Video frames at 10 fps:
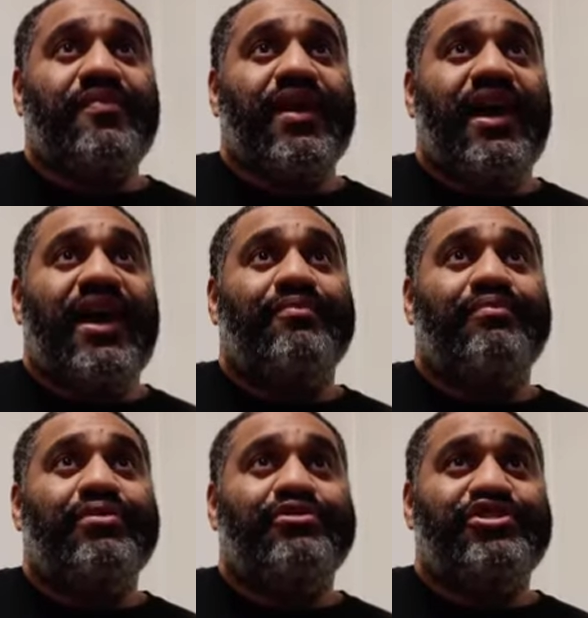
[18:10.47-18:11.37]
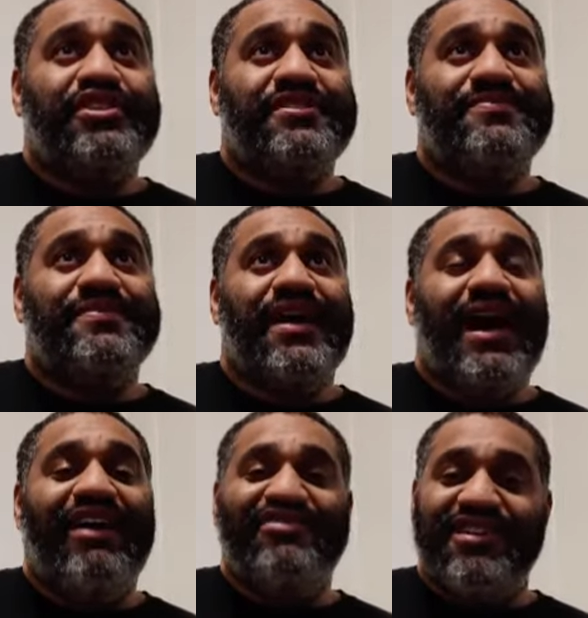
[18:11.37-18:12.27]
And Bushi,
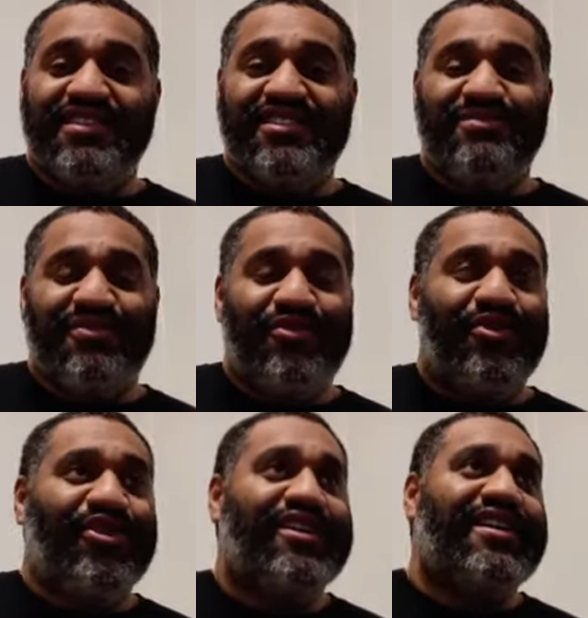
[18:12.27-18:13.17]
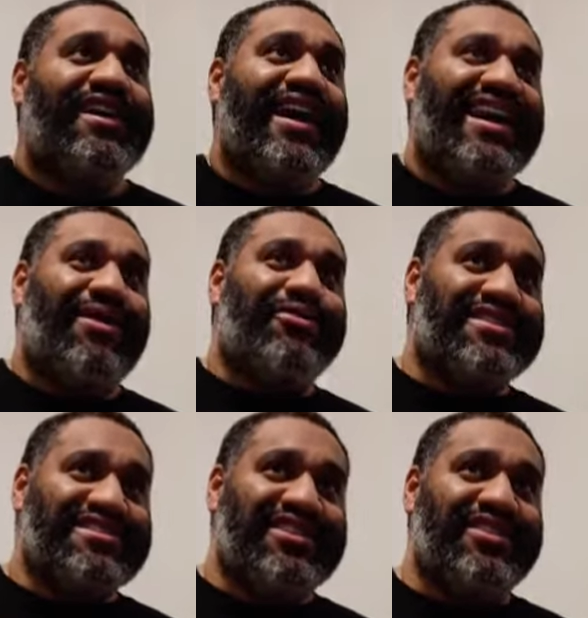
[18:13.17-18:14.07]
I've said this before, and I will
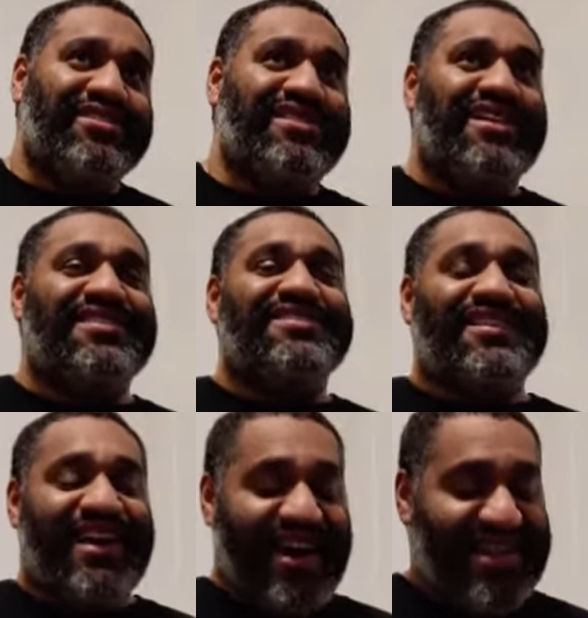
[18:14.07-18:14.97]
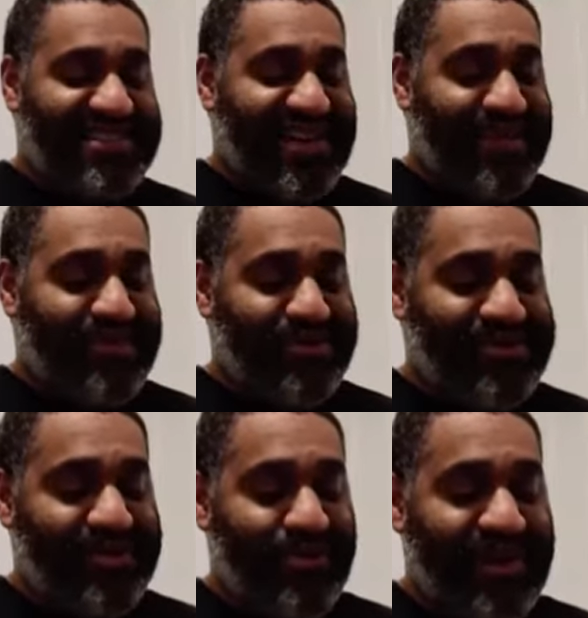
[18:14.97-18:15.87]
continue to say this, anytime Bushi
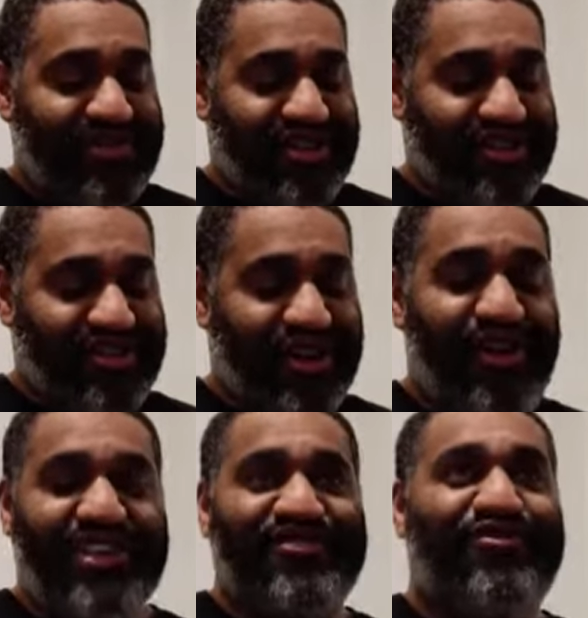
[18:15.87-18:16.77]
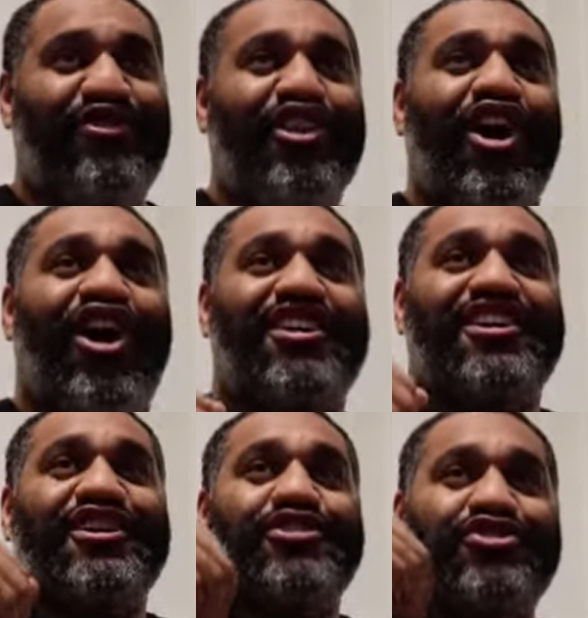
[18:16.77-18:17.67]
wears his full-on
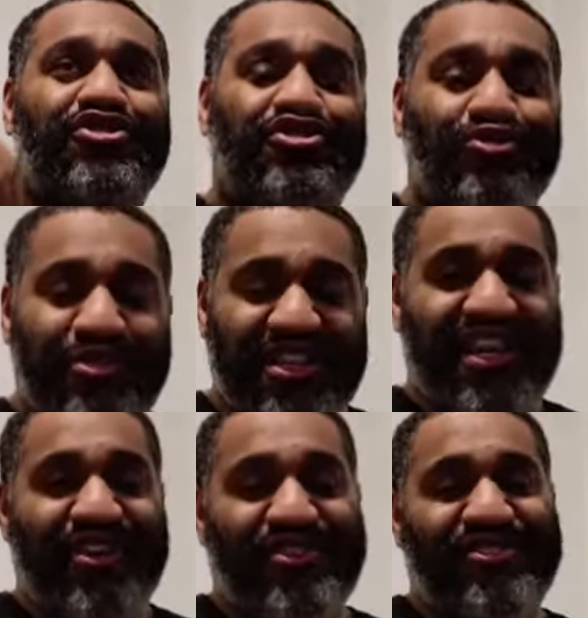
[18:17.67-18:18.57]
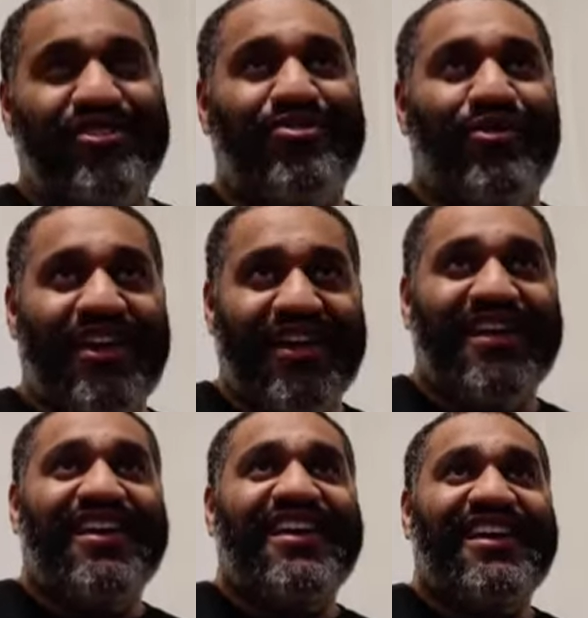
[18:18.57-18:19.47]
suit gear to the ring,
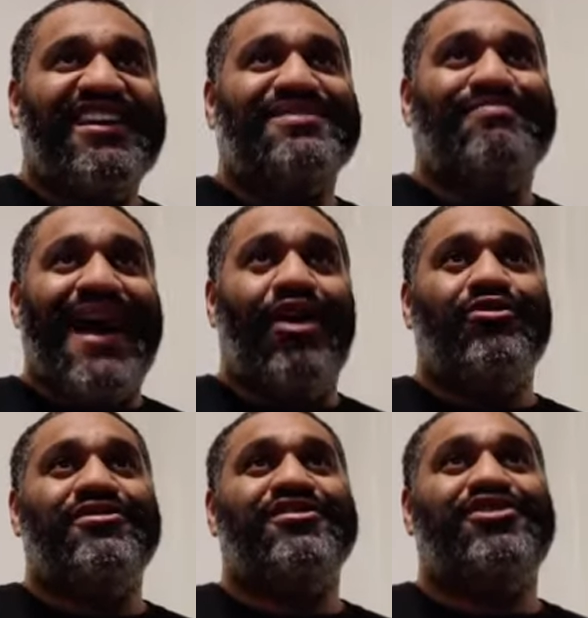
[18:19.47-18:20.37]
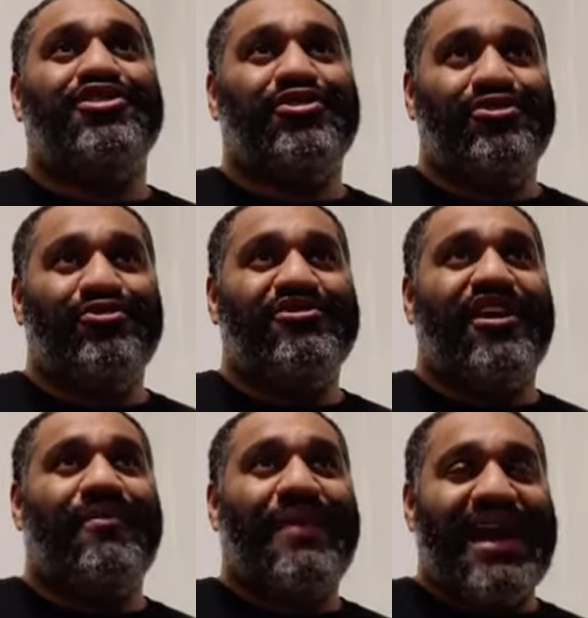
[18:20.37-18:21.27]
he is bound to lose a
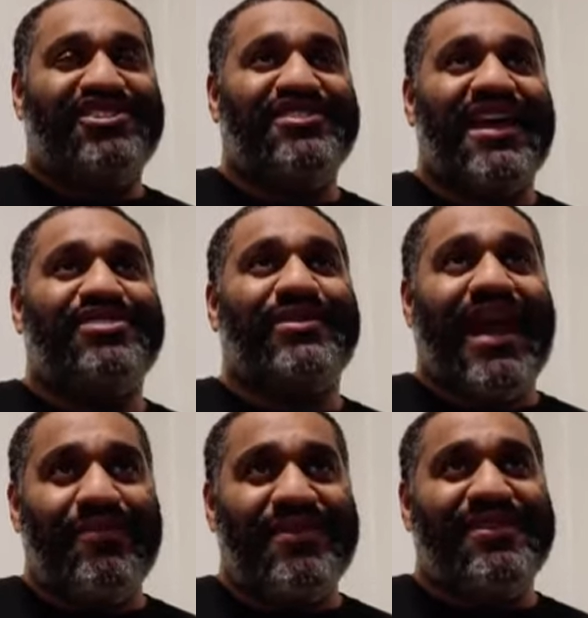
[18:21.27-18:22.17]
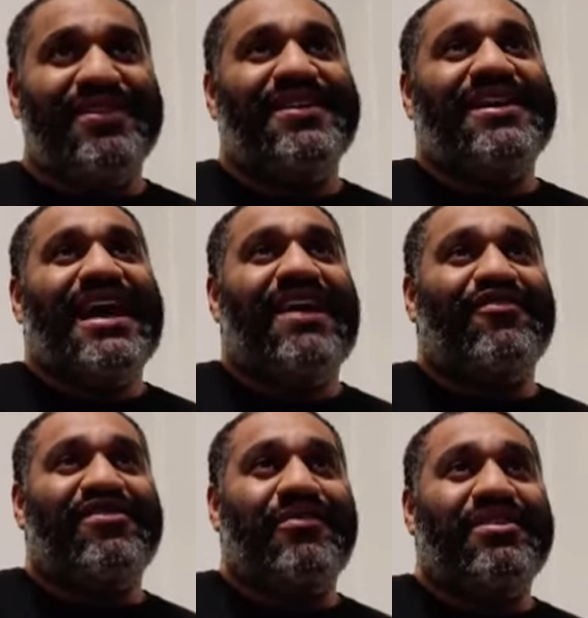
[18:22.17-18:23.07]
match. And that is what happened. After
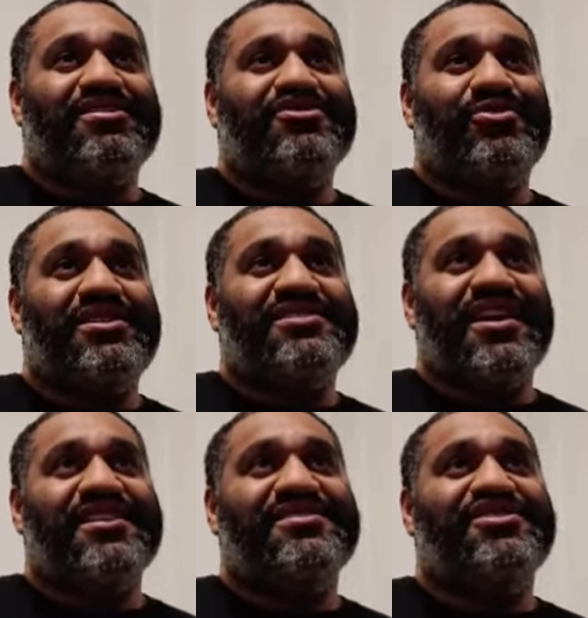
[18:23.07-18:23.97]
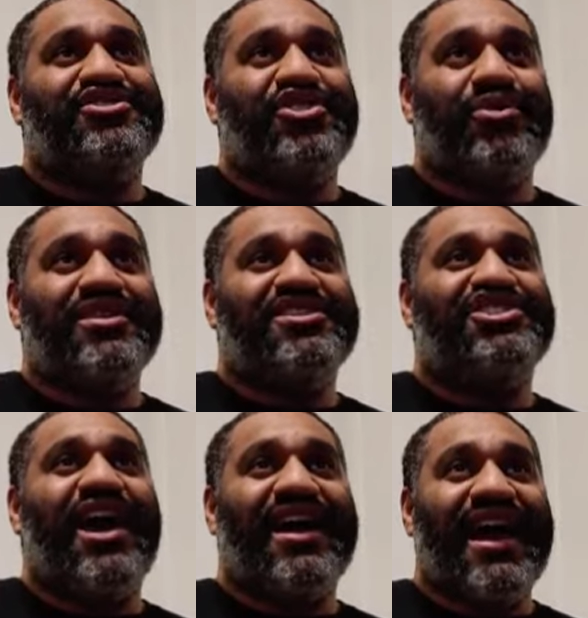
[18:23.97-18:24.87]
10 minutes and 20 seconds, Sho hit the
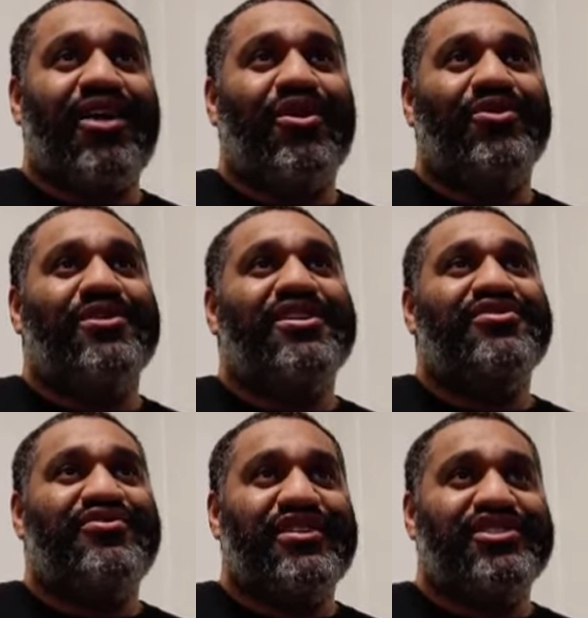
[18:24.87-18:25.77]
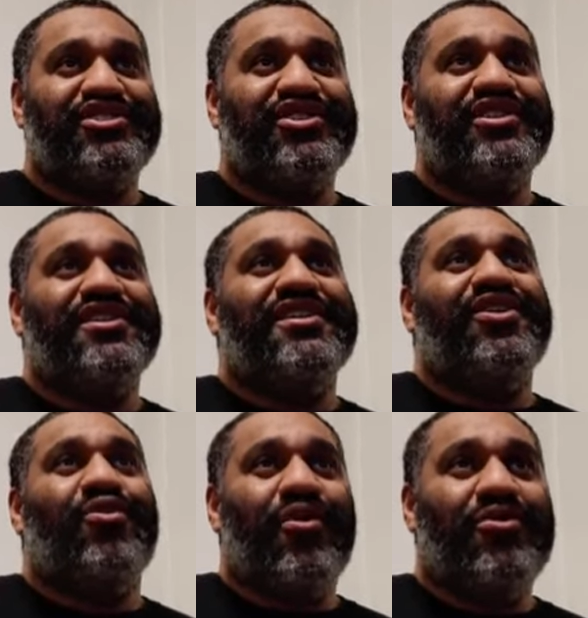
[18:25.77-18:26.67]
shock arrow, finisher,
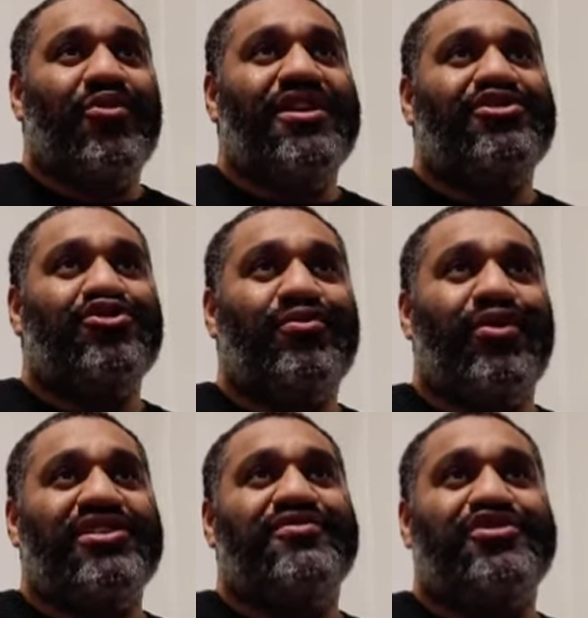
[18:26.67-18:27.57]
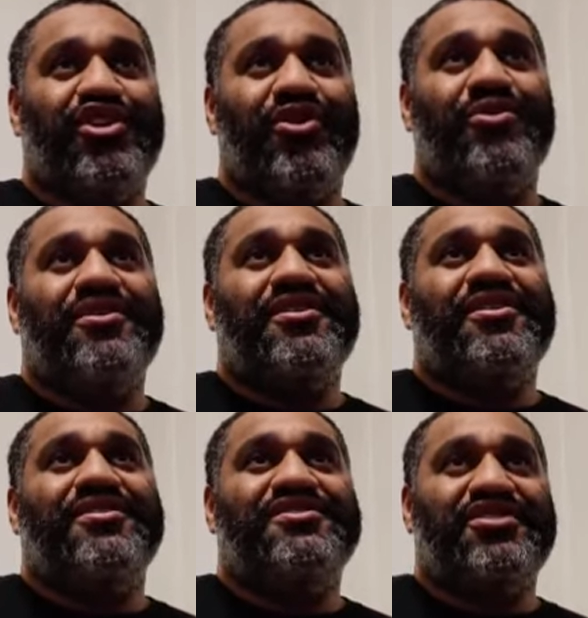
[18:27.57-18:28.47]
1 win, 2 points for Sho,
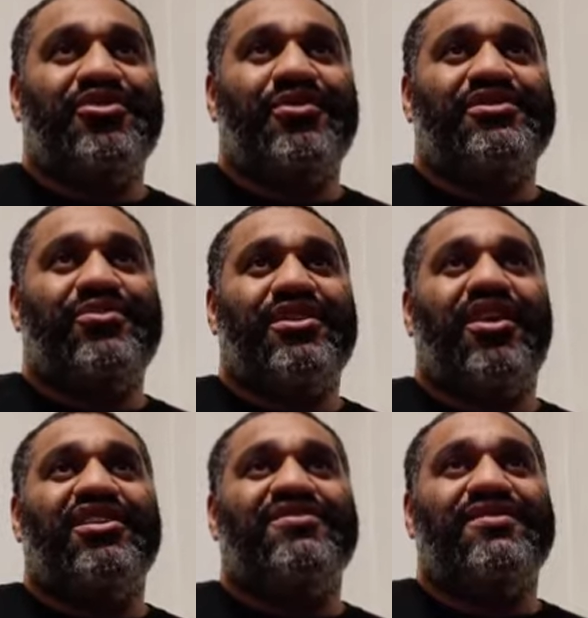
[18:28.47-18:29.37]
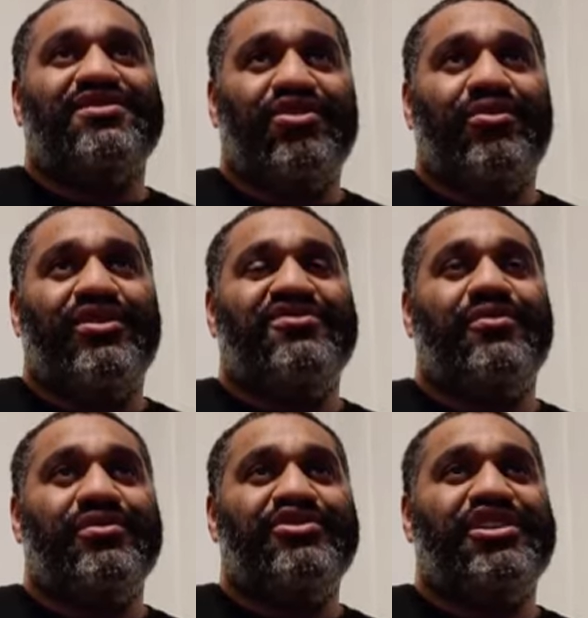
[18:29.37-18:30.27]
0 wins, 1 loss, 0 points for
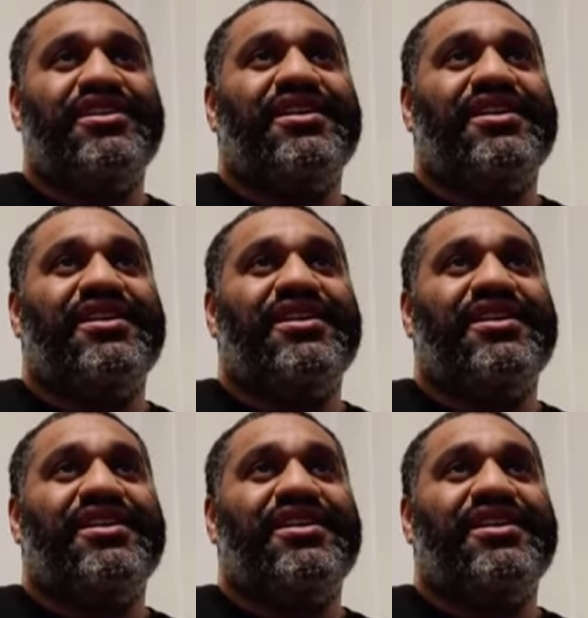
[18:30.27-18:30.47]
Bushi,